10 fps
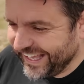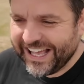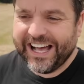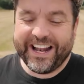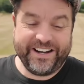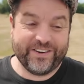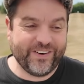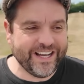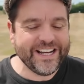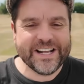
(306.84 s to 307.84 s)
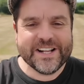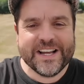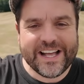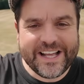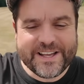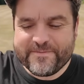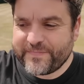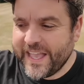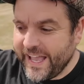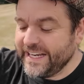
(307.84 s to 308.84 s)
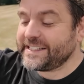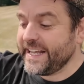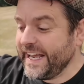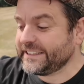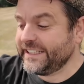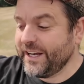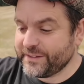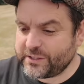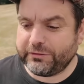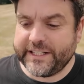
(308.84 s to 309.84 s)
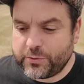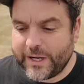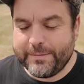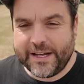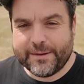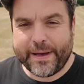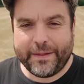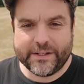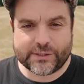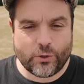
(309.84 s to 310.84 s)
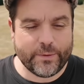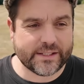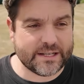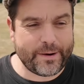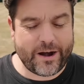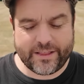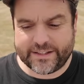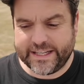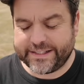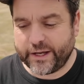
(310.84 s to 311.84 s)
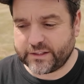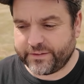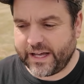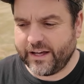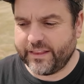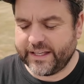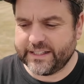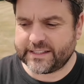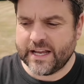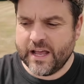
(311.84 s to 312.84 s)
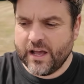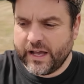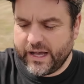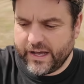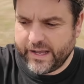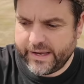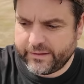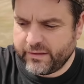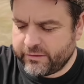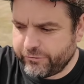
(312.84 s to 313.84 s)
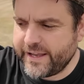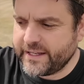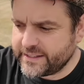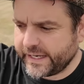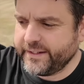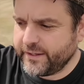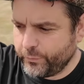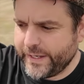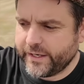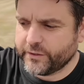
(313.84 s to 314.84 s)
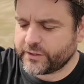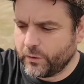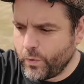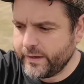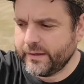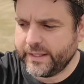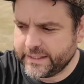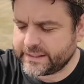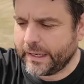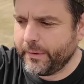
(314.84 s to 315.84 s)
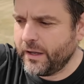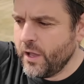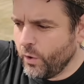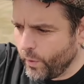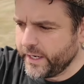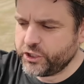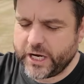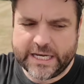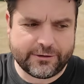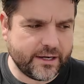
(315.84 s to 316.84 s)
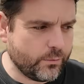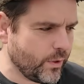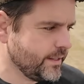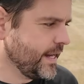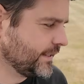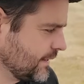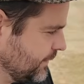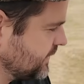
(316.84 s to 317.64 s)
I don't know why. He said, actually, no, it's three £20 million instalments, and apparently the details of that are that it's in 3 consecutive windows. So one in this summer, one in January, one next summer.